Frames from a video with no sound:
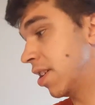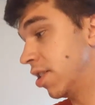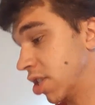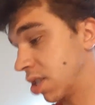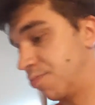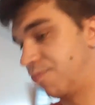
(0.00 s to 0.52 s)
It
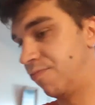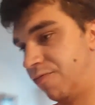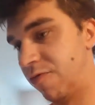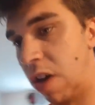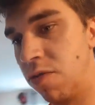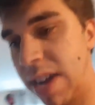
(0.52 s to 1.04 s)
just
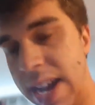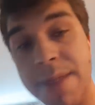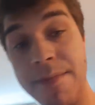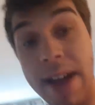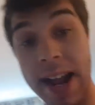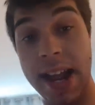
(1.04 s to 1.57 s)
broke in
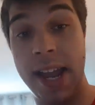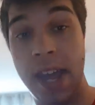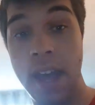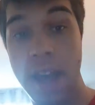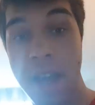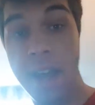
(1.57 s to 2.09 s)
my
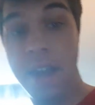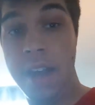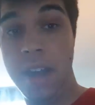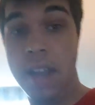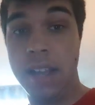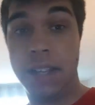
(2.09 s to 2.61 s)

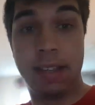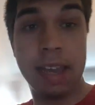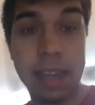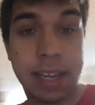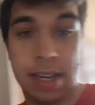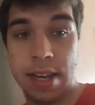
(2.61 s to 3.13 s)

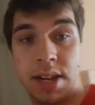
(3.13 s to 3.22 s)
sink.